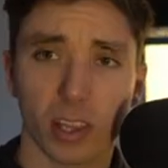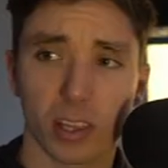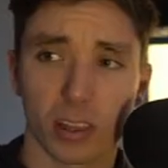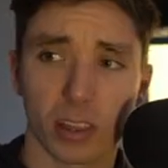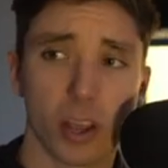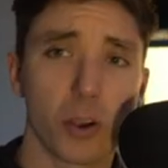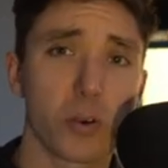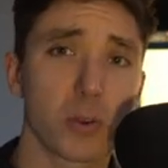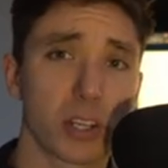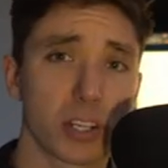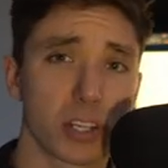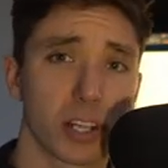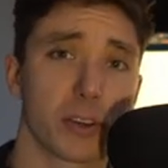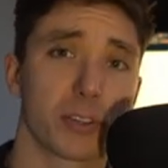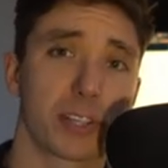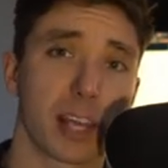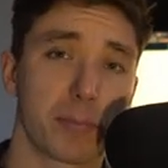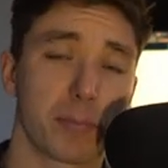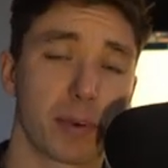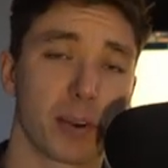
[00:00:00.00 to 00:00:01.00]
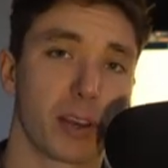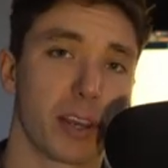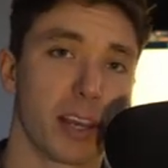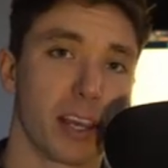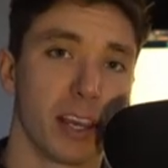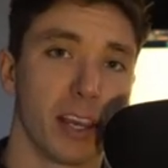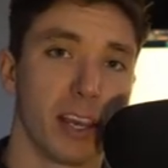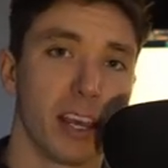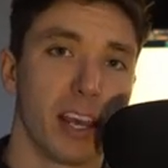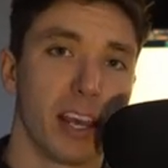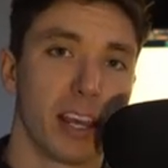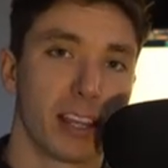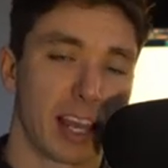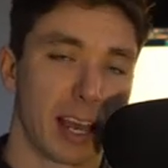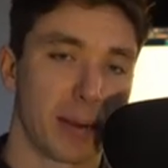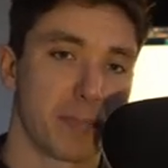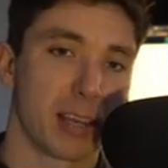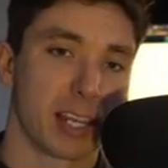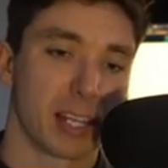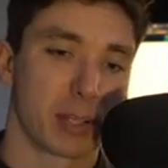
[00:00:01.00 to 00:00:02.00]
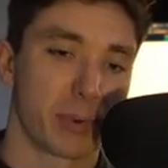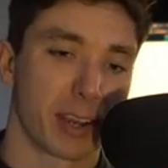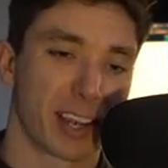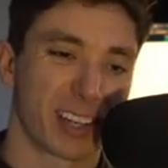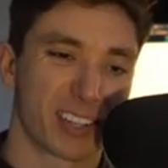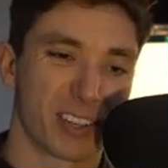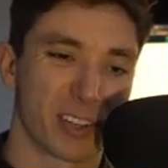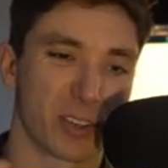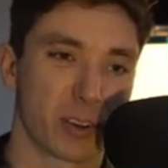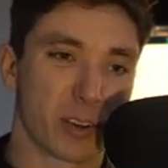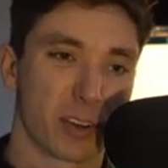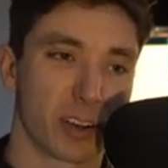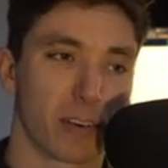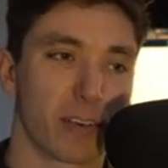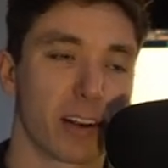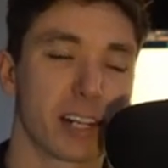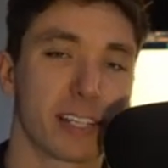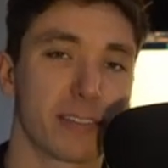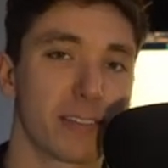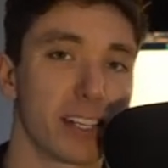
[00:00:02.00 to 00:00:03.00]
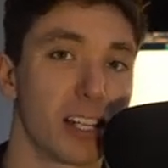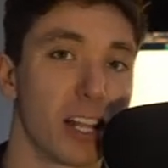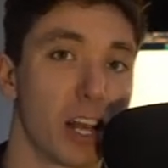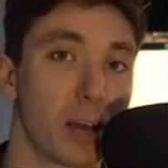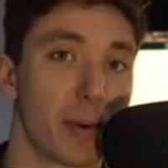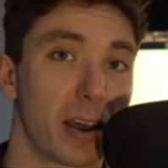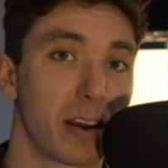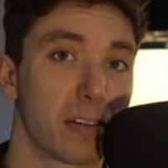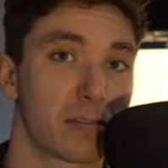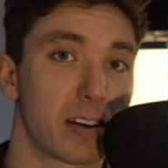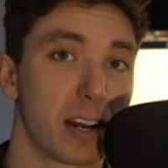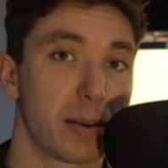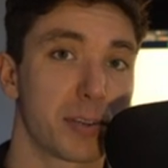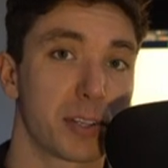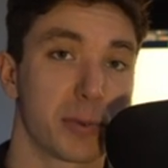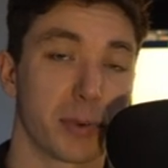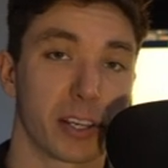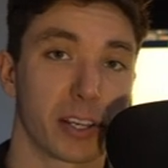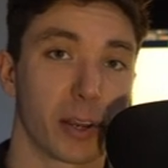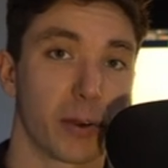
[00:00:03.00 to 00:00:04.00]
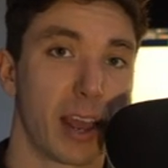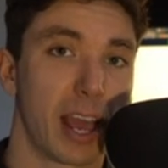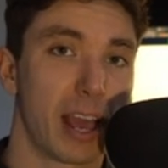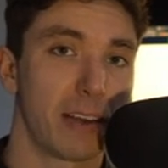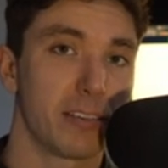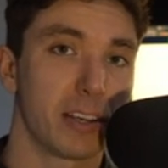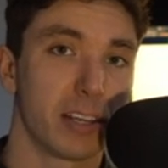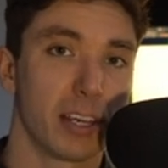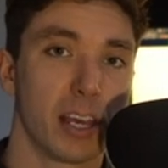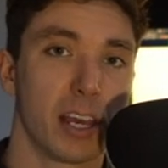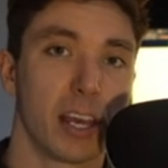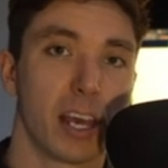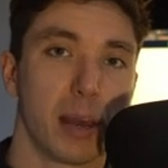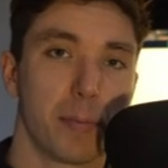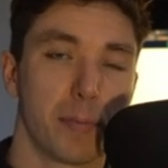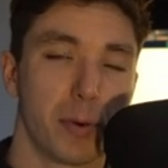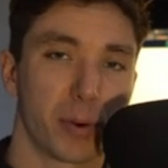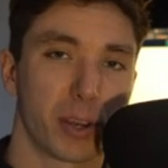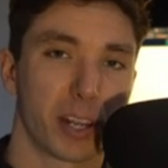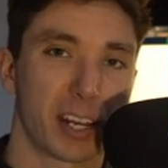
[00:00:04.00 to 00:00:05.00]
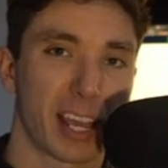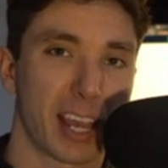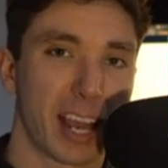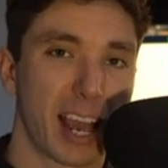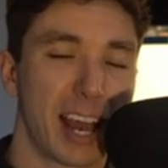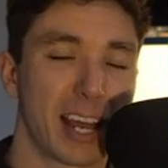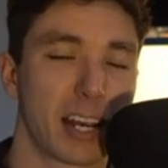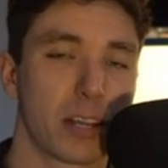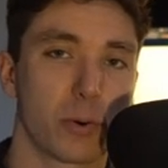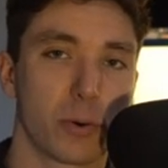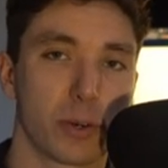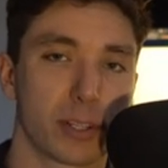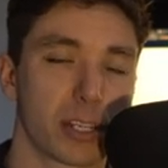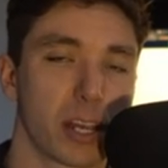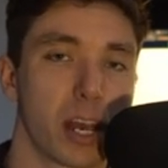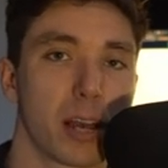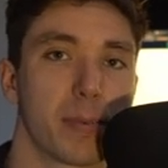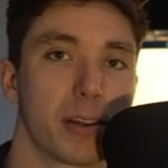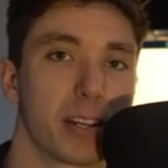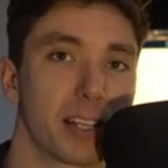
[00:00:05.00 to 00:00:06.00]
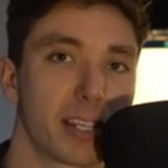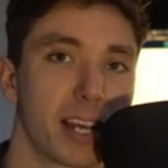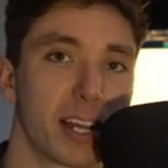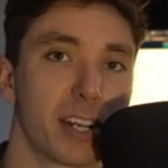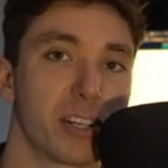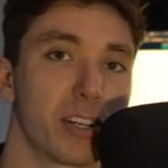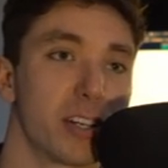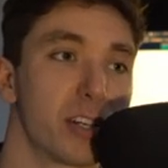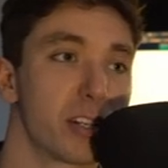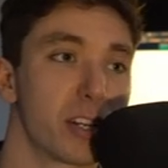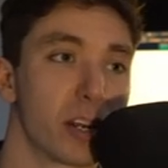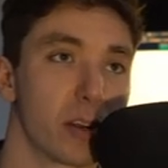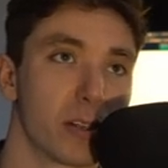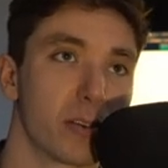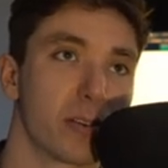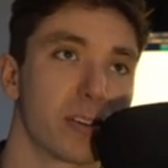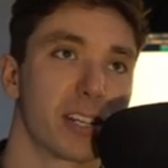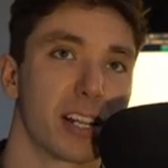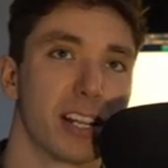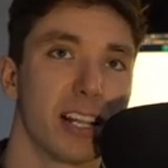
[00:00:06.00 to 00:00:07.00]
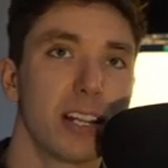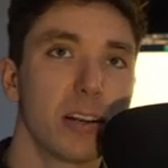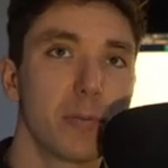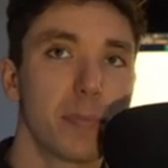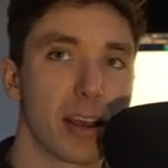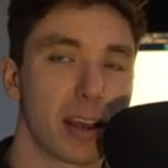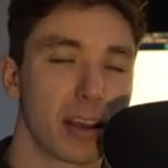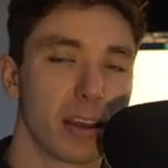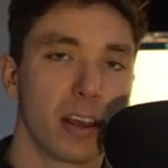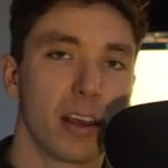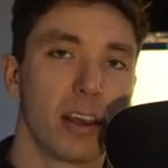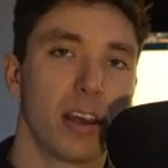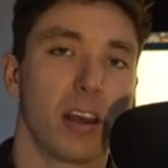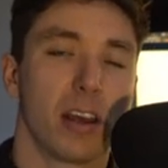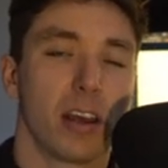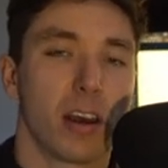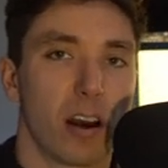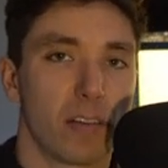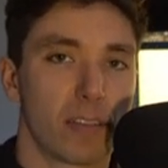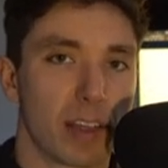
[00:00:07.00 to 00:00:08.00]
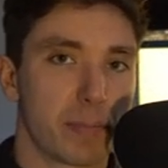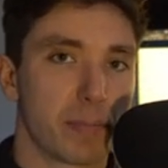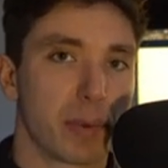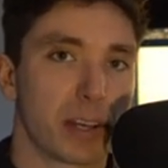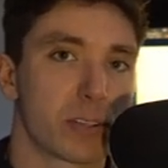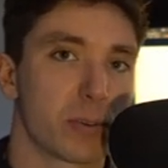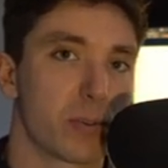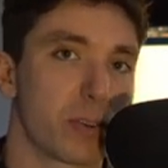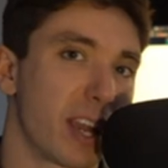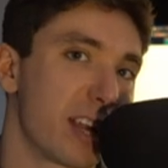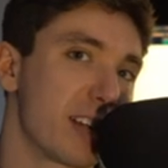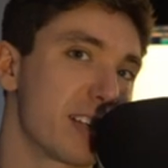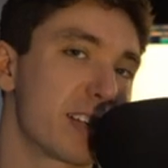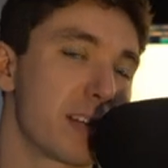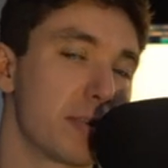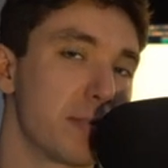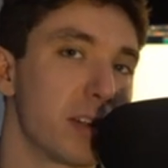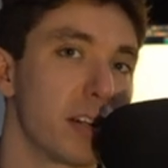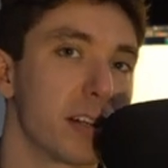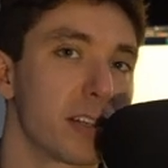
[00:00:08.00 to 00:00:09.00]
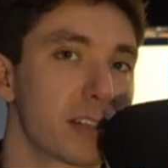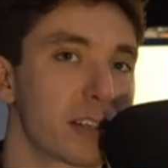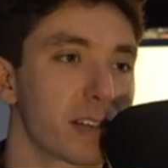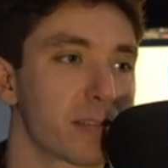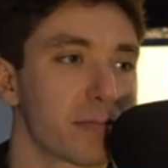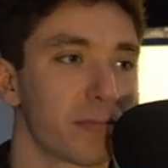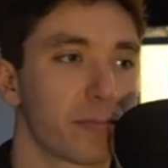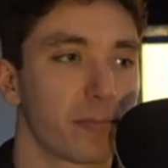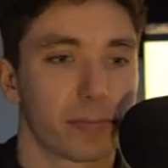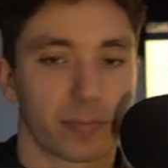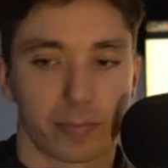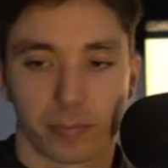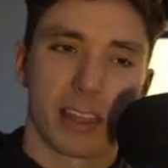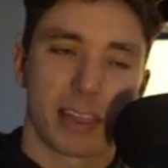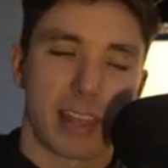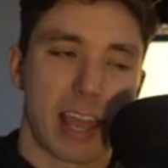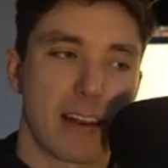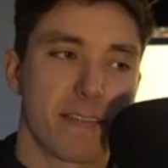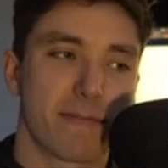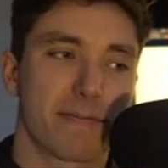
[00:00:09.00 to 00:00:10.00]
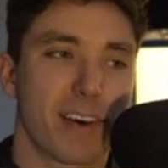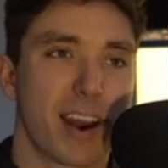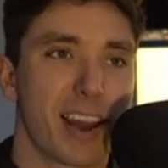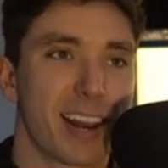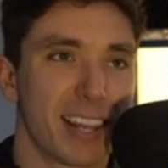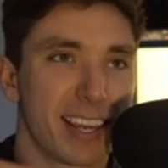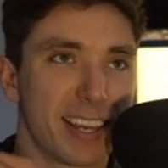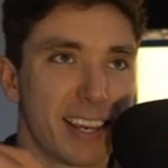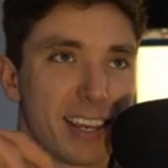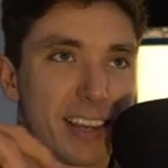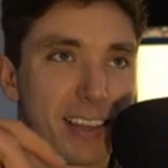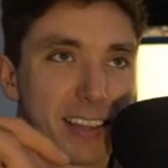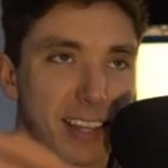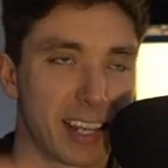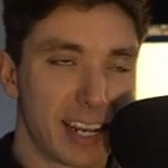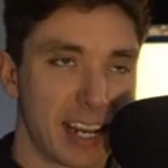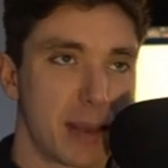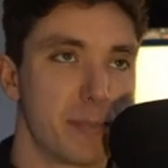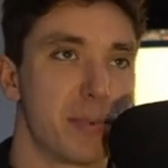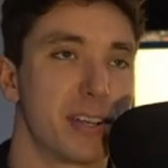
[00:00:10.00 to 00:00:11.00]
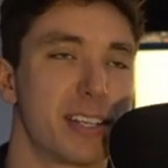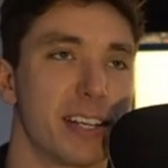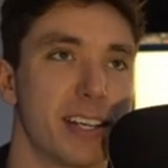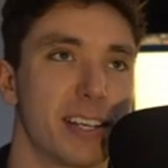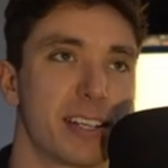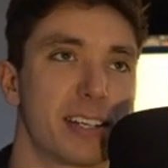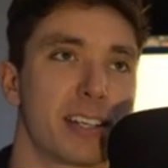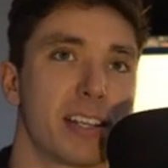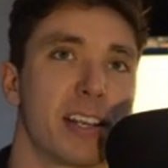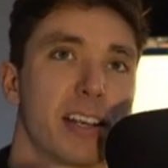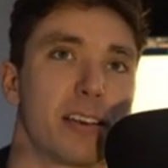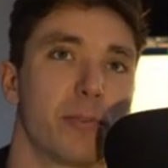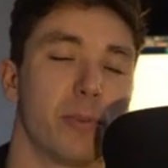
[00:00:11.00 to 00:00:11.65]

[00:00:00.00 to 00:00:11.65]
Note the slow tempo here. That means we get to do a relatively low amount of reps so we can go heavy, but we're going to get adequate time under tension, so there is a little bit of that muscle gain stimulus. Then finally, the nemesis.